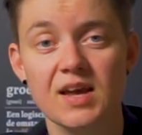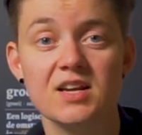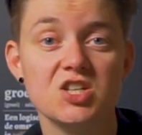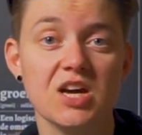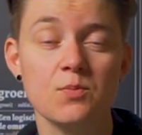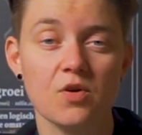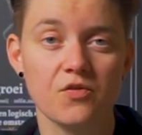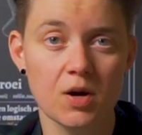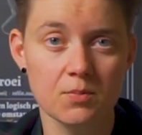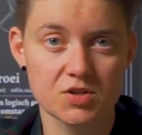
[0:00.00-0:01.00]
and a Chamber
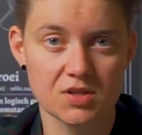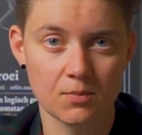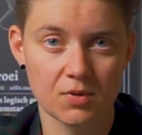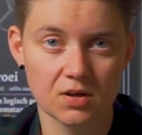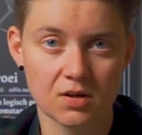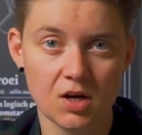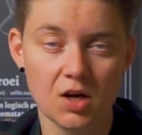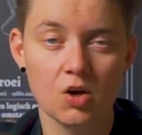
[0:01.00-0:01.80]
of Commerce number